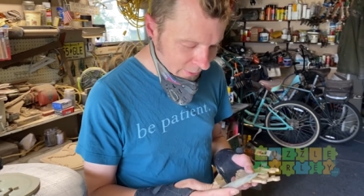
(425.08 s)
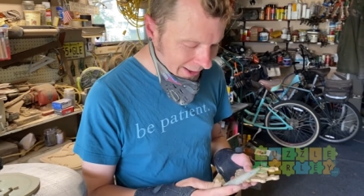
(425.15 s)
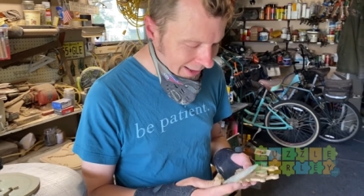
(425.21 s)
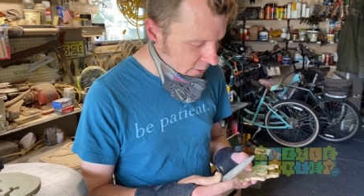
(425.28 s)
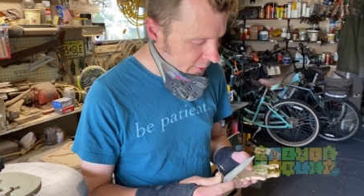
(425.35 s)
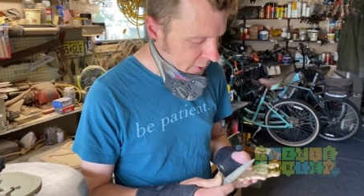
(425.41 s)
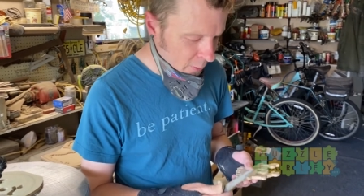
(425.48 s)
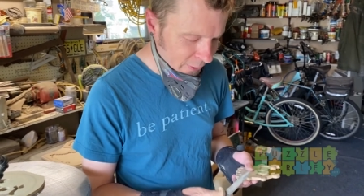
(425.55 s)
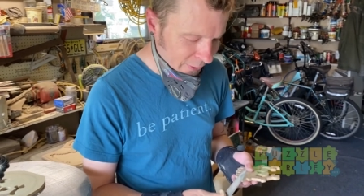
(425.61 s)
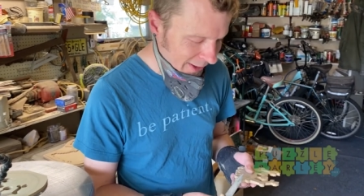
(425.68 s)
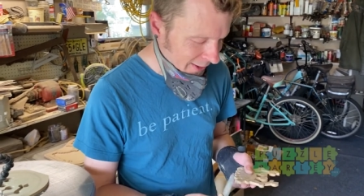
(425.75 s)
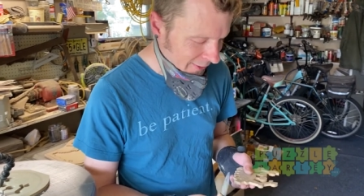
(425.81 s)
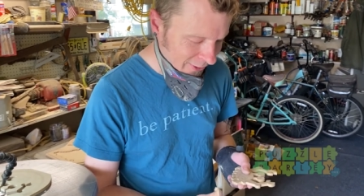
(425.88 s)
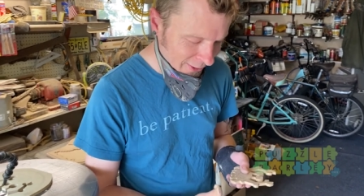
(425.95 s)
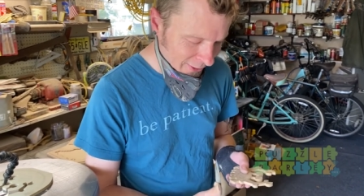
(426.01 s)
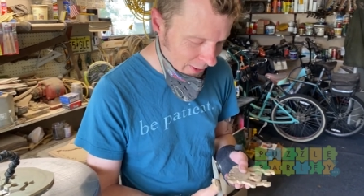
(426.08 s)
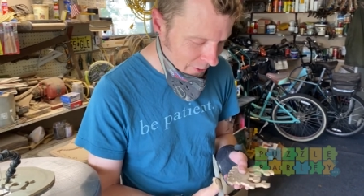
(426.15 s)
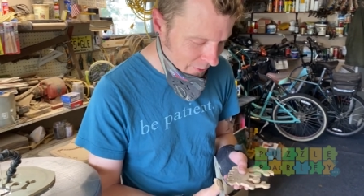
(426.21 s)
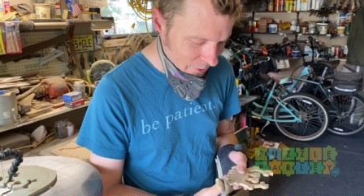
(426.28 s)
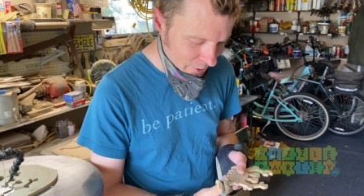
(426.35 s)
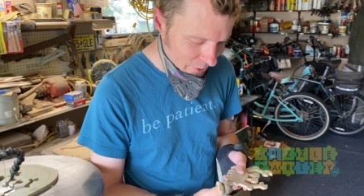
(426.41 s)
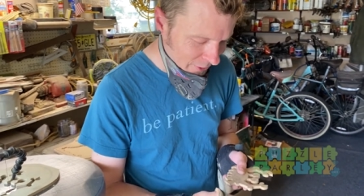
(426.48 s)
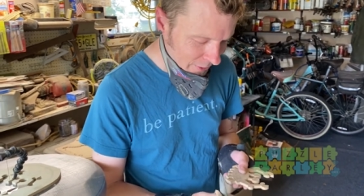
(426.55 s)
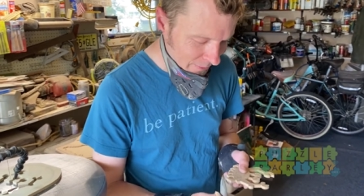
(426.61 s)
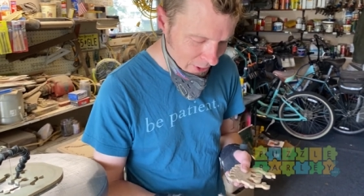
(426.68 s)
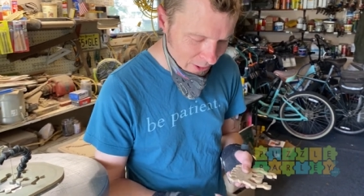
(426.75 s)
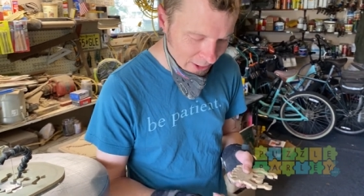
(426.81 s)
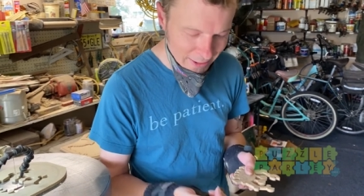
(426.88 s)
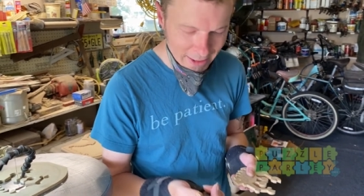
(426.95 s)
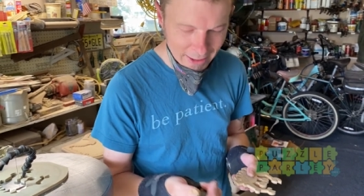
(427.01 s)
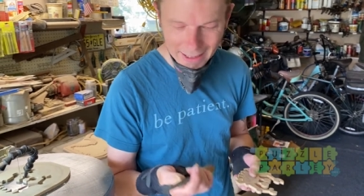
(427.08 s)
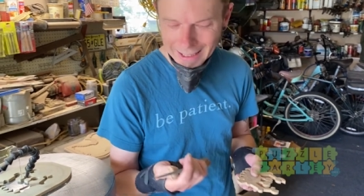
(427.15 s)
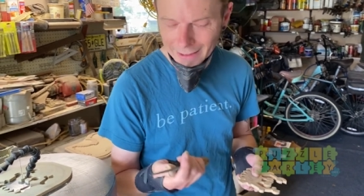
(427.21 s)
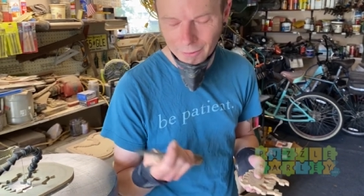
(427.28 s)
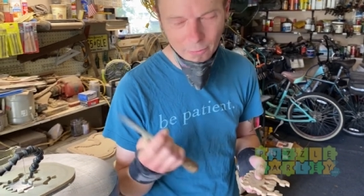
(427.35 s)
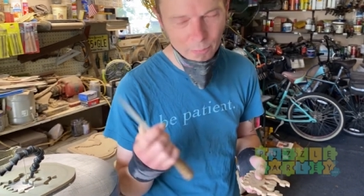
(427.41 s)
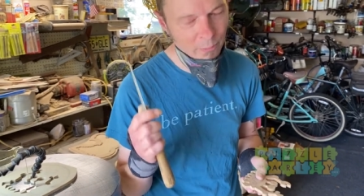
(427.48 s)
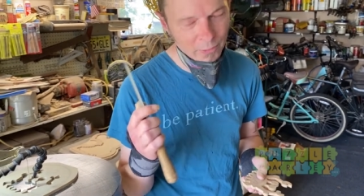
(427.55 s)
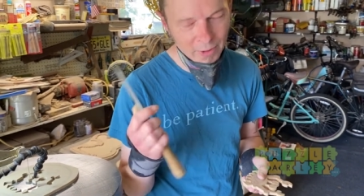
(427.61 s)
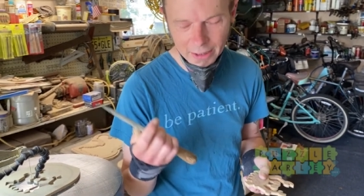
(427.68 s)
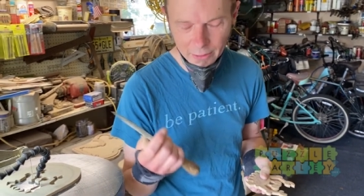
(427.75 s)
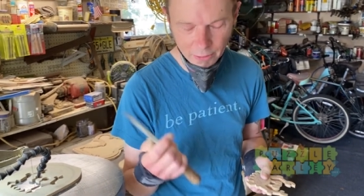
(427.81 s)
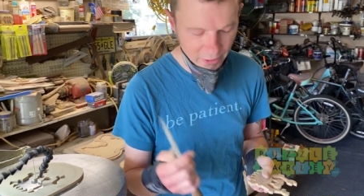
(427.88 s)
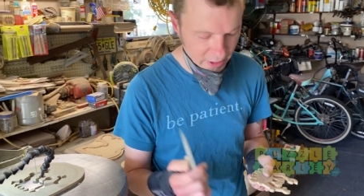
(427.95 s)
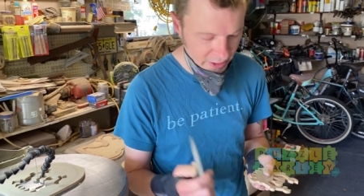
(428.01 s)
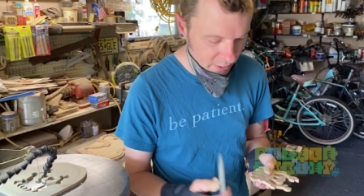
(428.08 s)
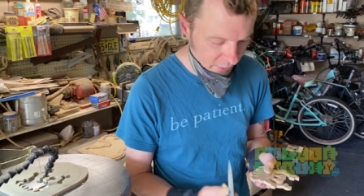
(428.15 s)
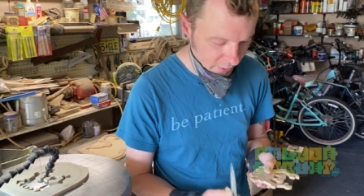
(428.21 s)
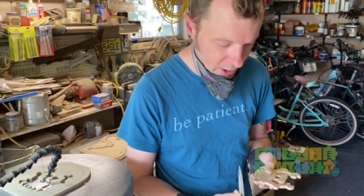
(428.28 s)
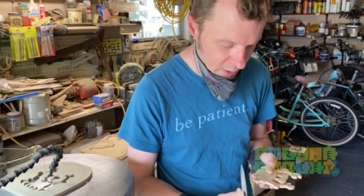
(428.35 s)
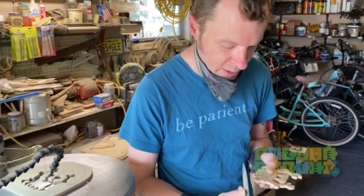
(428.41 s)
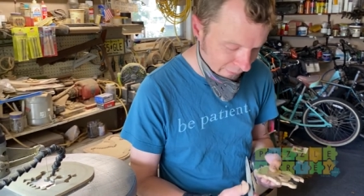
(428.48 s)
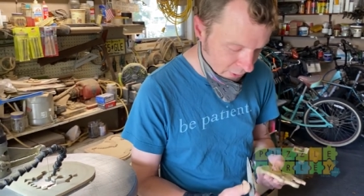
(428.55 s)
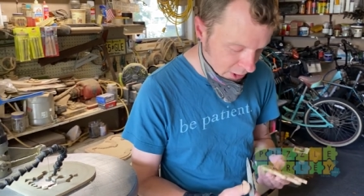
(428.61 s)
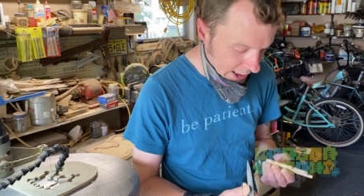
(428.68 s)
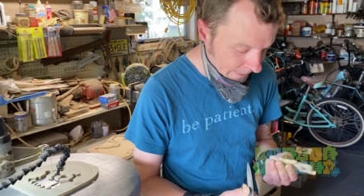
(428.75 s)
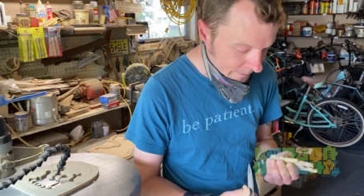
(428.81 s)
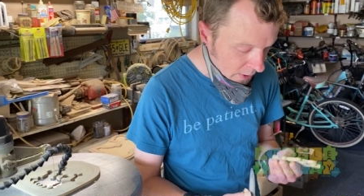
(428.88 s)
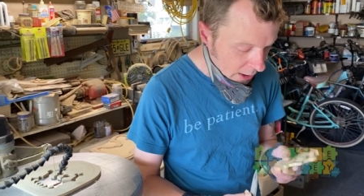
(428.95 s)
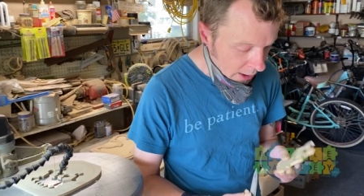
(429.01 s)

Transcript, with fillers: I don't know, what's like a 600 or something like that. I got this years and years ago, I forget.